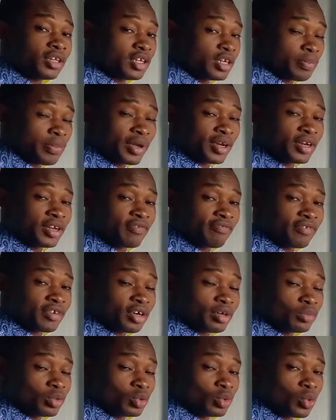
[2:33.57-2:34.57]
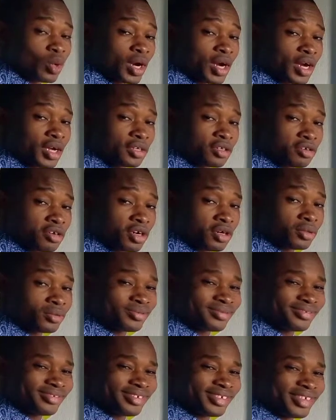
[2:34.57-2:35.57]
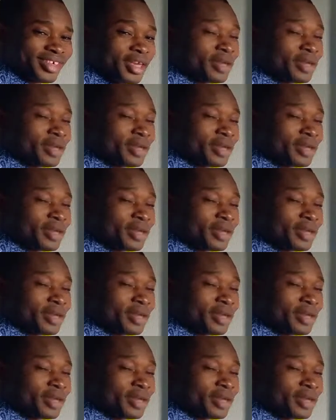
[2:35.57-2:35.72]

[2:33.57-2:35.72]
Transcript: the dependent variable y, you know,